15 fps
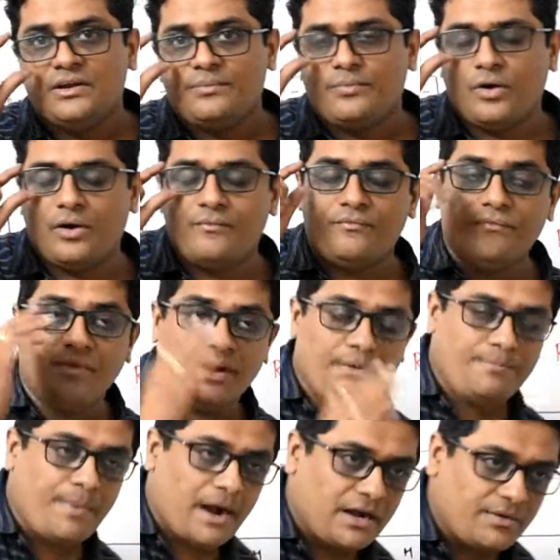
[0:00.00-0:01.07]
from
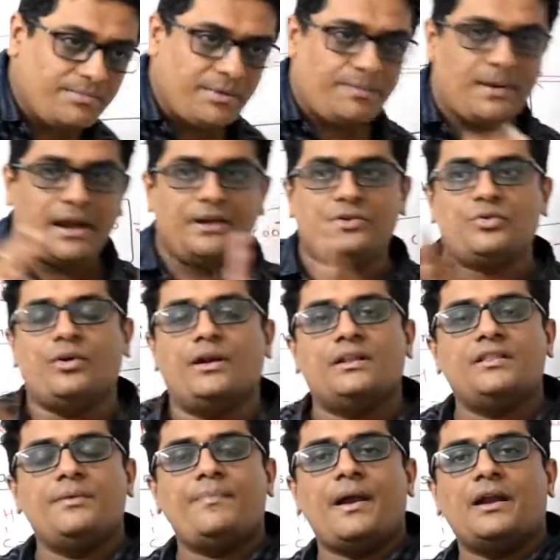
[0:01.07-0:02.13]
one part of the plant to
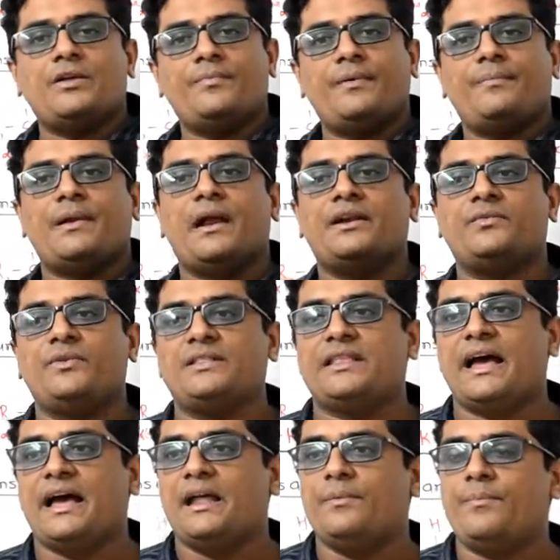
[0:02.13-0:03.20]
another part of the plant with the
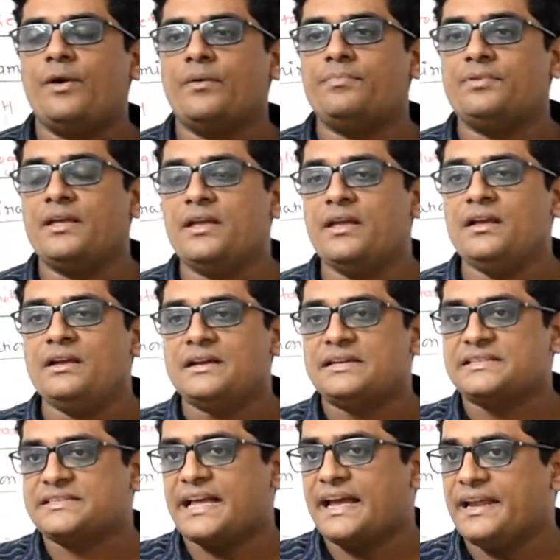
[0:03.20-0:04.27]
help of the
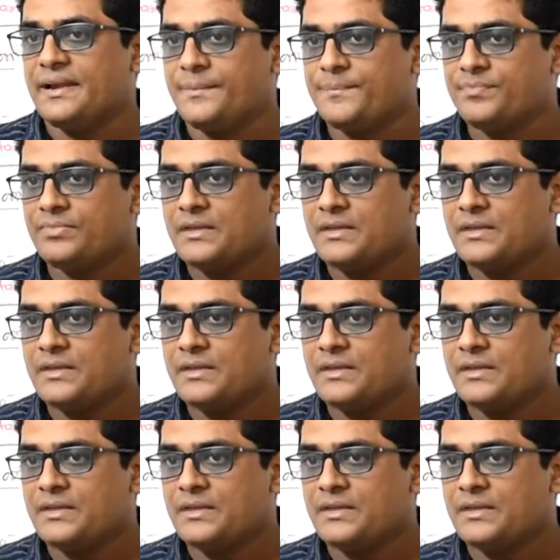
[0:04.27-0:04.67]
xylem.